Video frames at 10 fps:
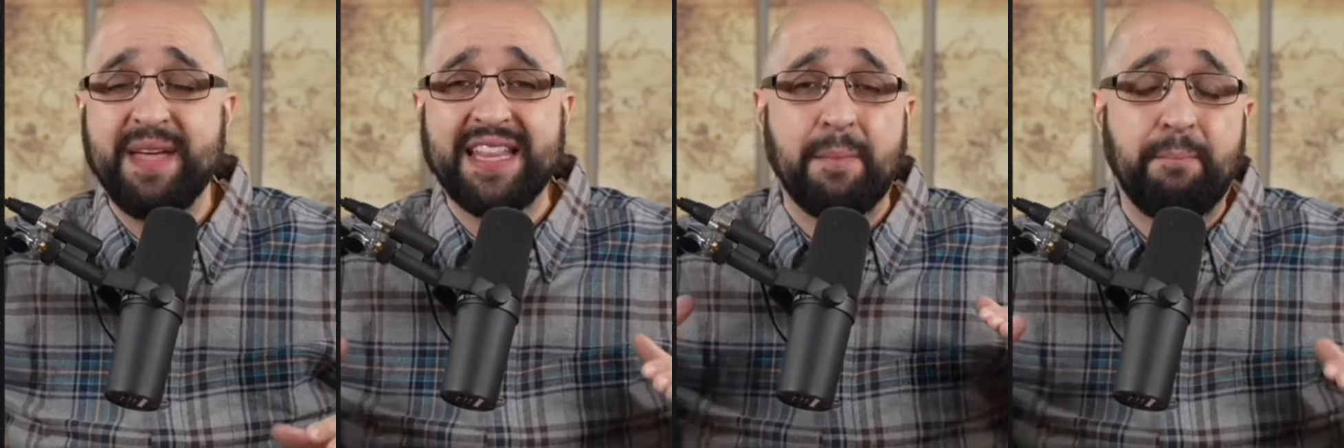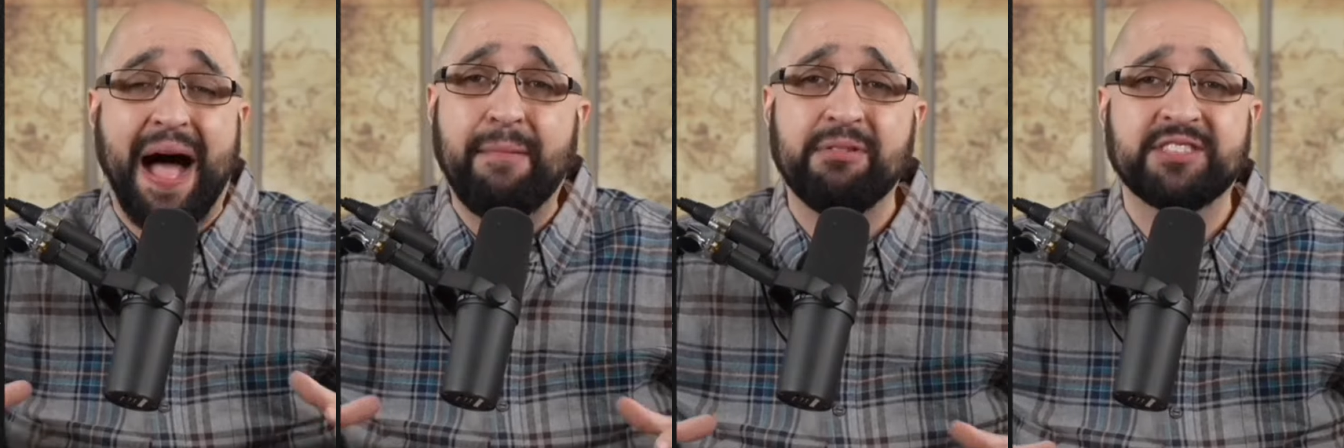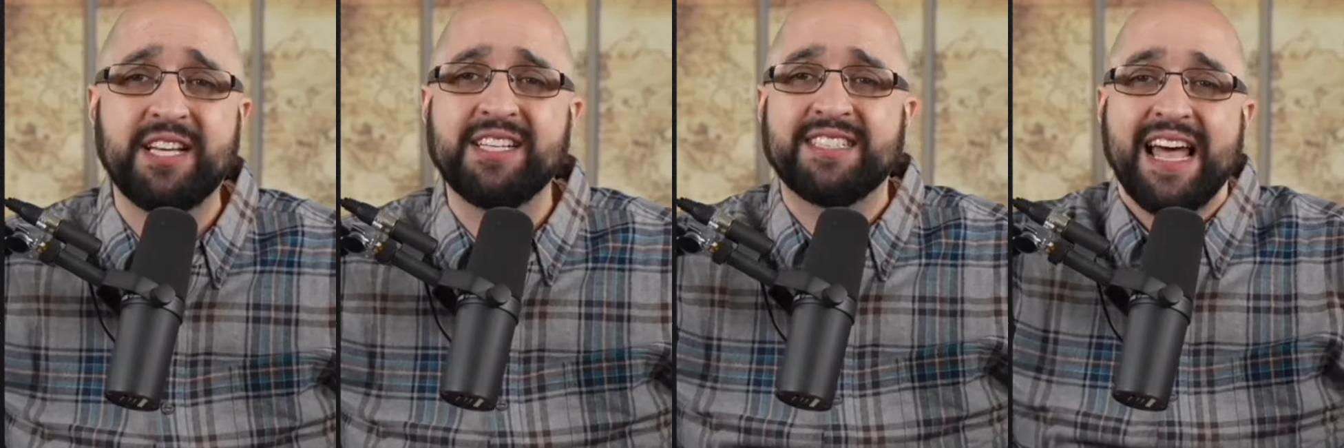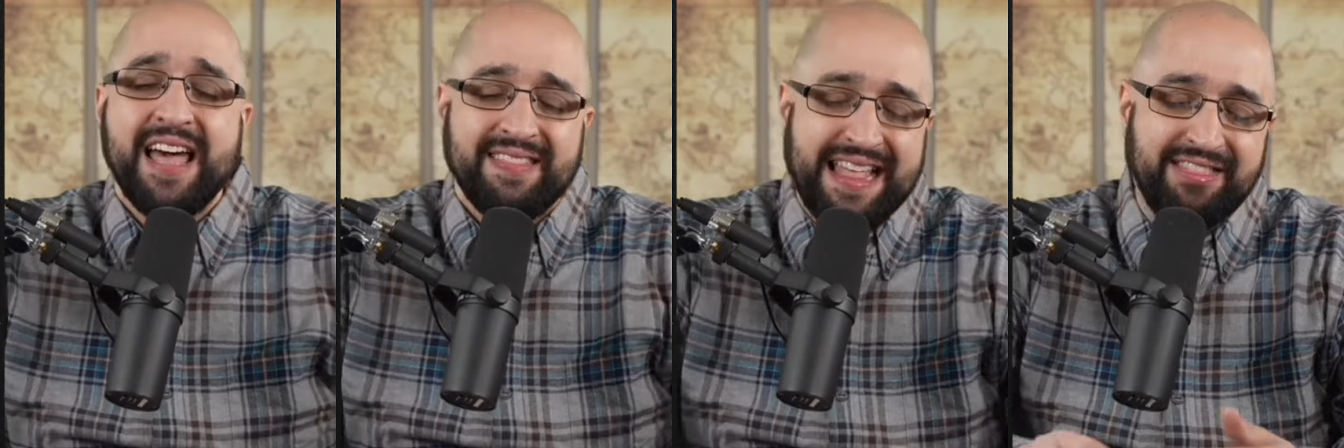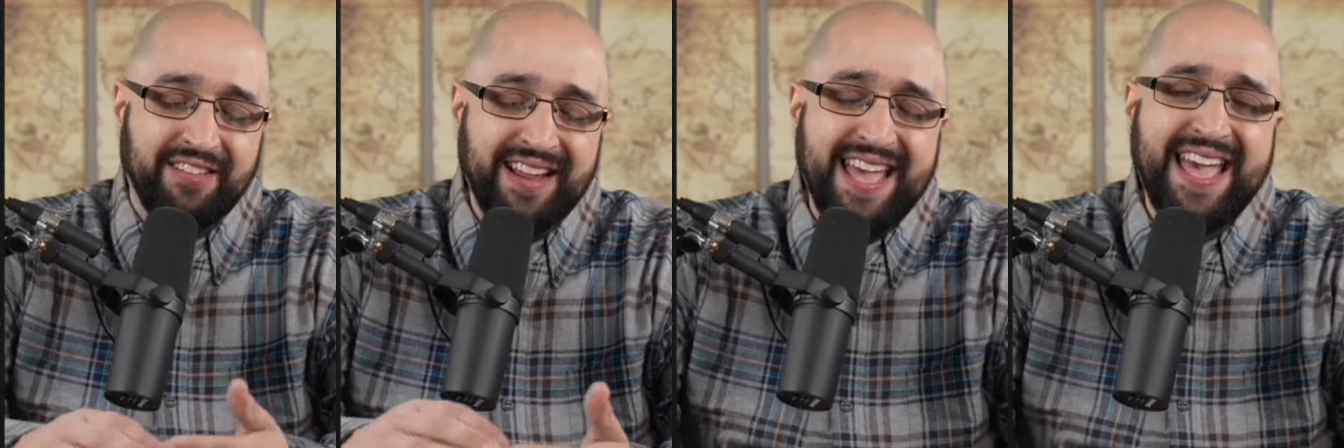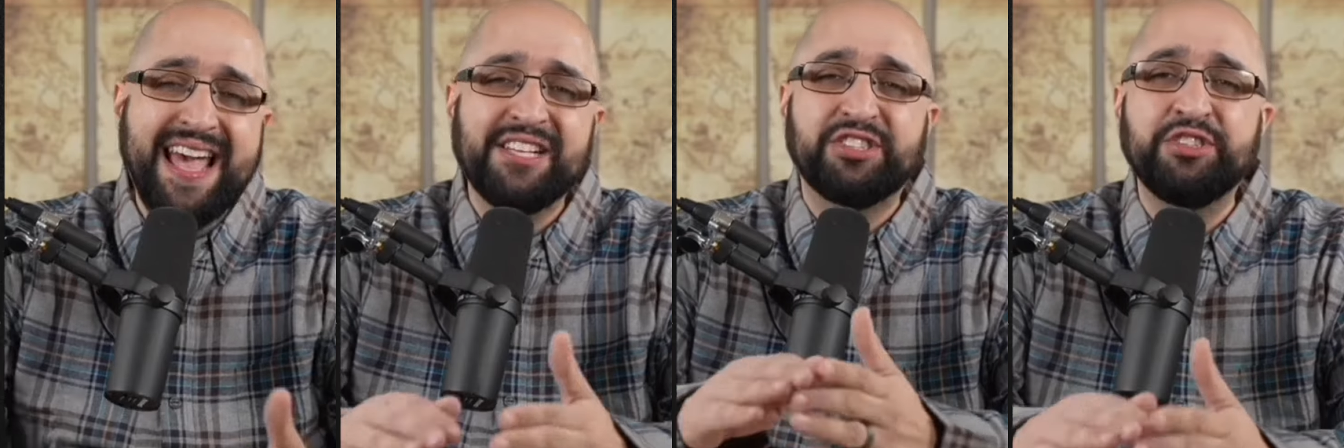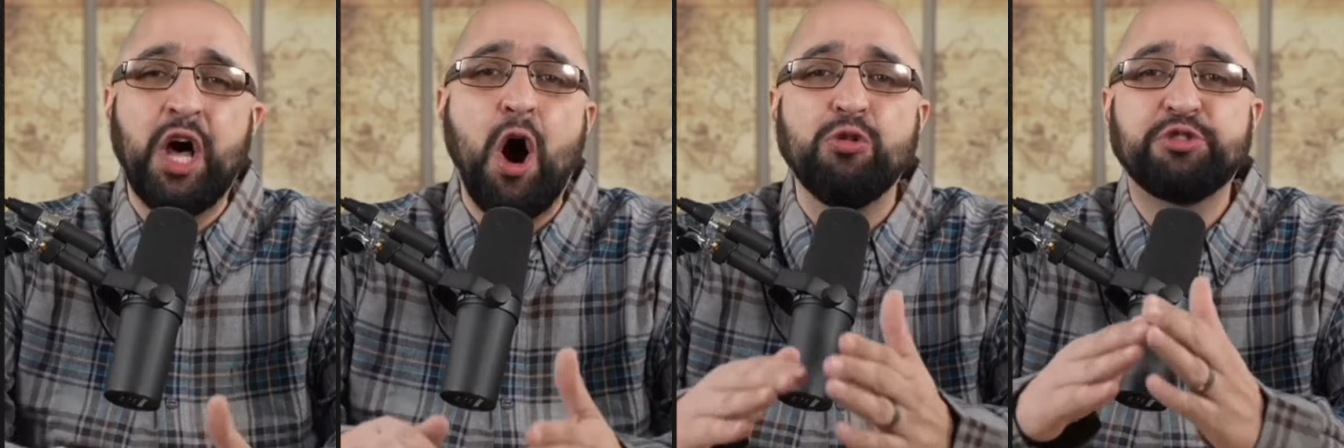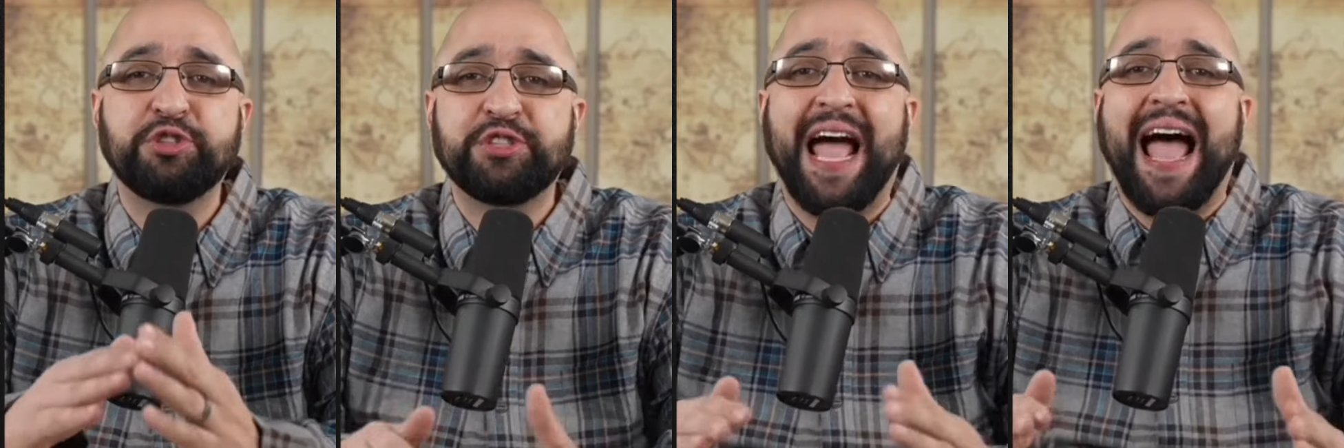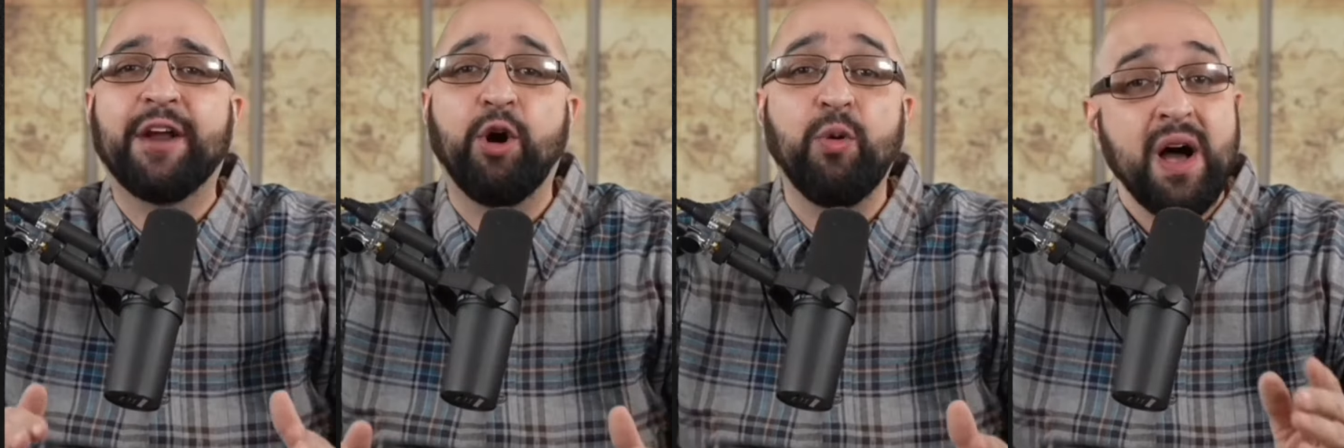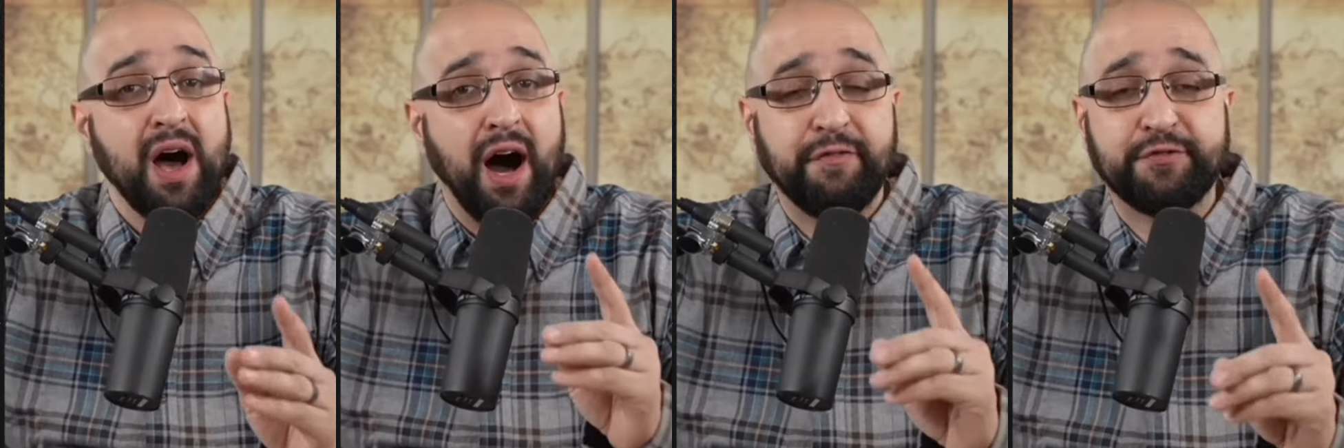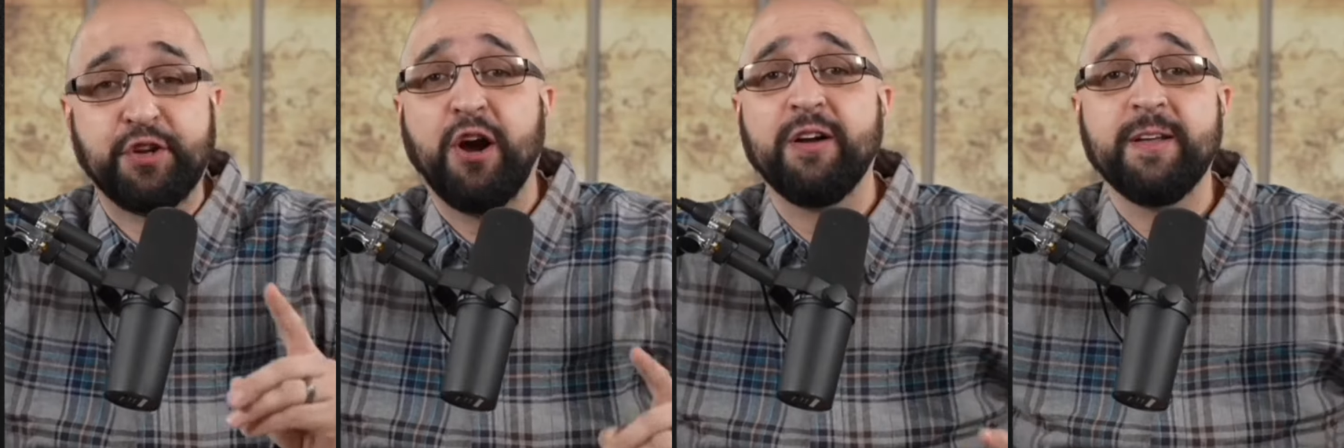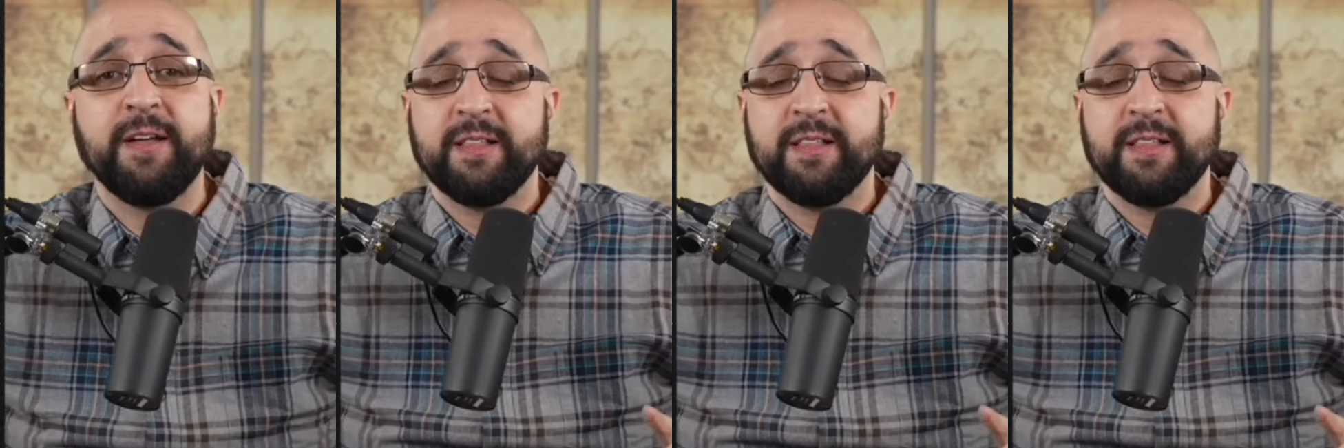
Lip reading: And the Bible says that there is no shadow of turning.